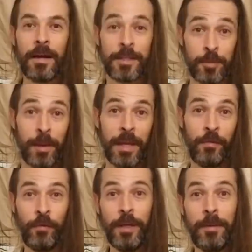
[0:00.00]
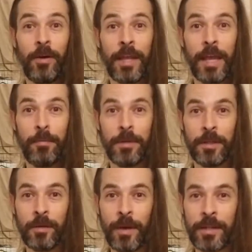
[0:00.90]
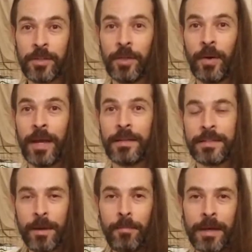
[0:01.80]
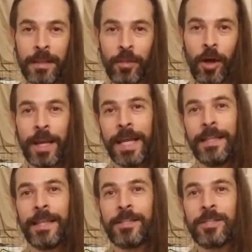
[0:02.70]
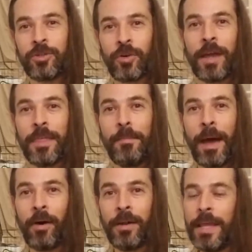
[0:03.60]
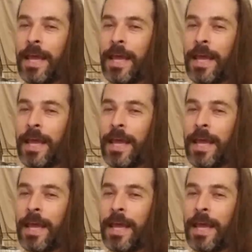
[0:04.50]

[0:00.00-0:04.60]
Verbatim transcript: spayed female came into the rescue, and somebody thought, hey, let's try them out.